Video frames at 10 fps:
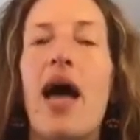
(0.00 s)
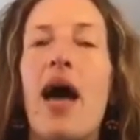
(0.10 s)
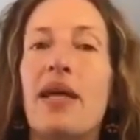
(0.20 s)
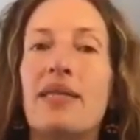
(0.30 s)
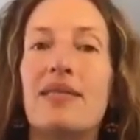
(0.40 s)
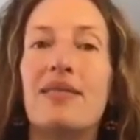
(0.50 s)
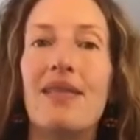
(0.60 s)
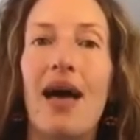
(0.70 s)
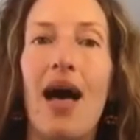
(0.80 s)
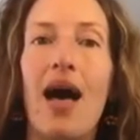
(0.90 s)
And that's
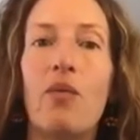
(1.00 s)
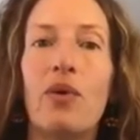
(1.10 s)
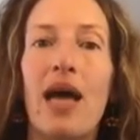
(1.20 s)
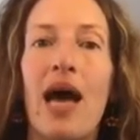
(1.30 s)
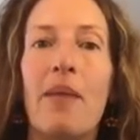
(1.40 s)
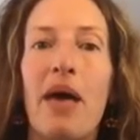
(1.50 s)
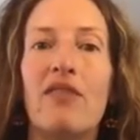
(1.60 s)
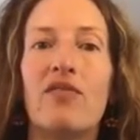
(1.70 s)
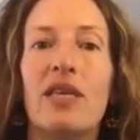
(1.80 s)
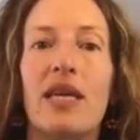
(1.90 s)
not what I'm
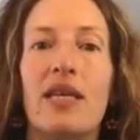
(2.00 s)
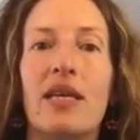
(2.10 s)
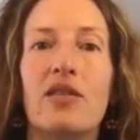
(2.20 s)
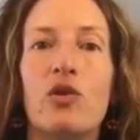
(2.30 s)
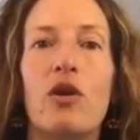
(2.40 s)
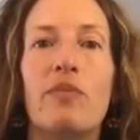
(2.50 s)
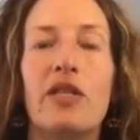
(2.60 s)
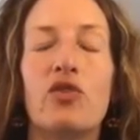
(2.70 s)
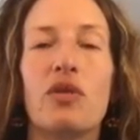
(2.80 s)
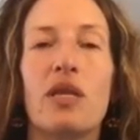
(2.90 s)
advocating. So I hope
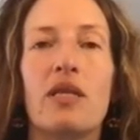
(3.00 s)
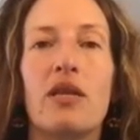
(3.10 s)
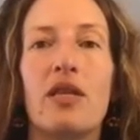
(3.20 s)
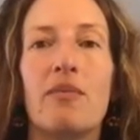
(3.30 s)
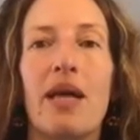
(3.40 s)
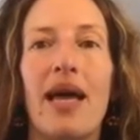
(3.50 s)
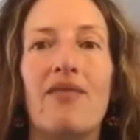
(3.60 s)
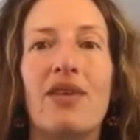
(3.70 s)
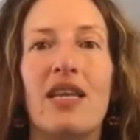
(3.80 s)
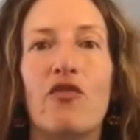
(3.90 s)
that's really clear that I'm not
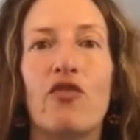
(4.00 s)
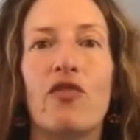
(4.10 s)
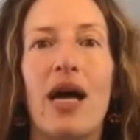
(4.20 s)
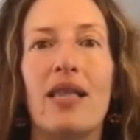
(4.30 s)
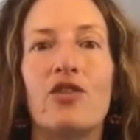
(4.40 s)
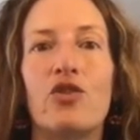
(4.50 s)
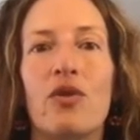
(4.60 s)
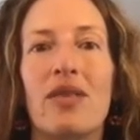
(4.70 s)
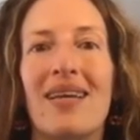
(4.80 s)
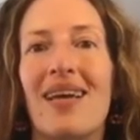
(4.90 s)
advocating for violence
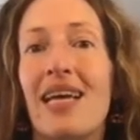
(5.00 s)
or like